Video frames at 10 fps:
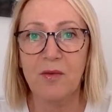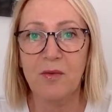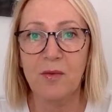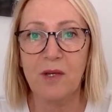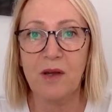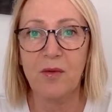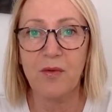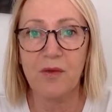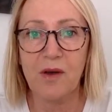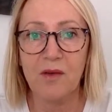when I
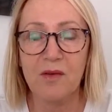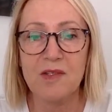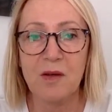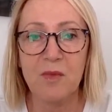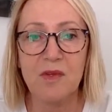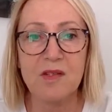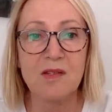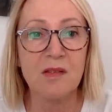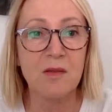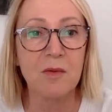found some of the
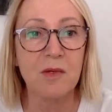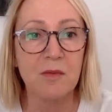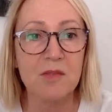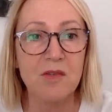synonyms,